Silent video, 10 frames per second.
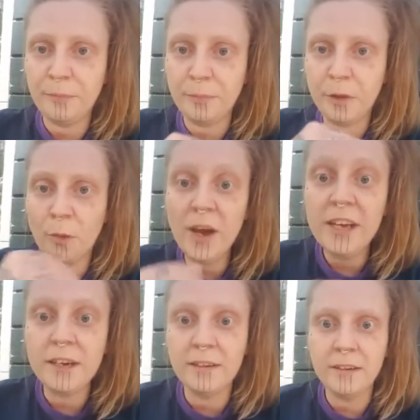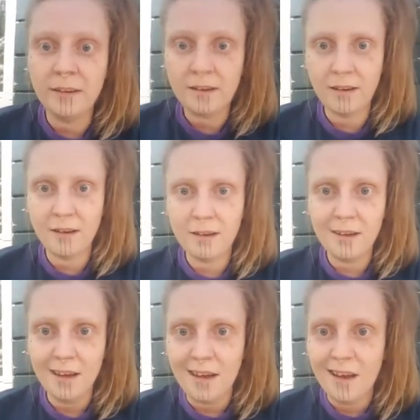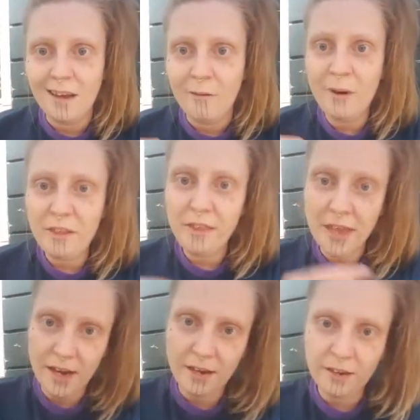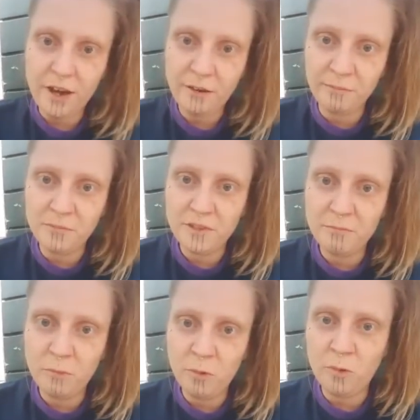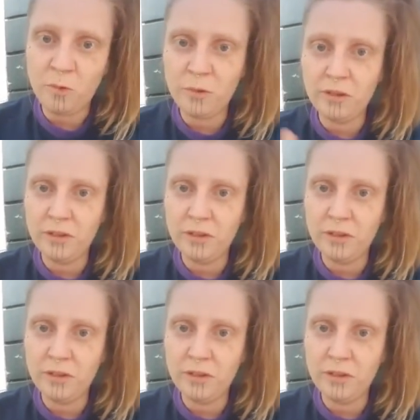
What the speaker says: awakened in it. With that comes more